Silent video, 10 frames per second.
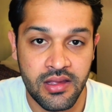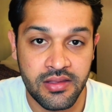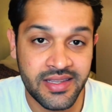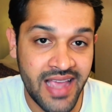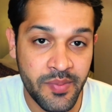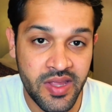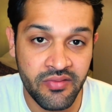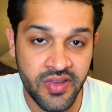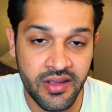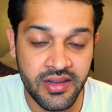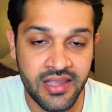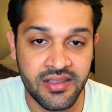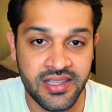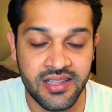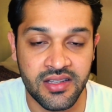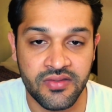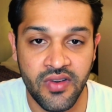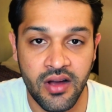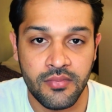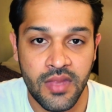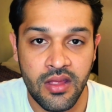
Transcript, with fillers: This can be configured in the settings file.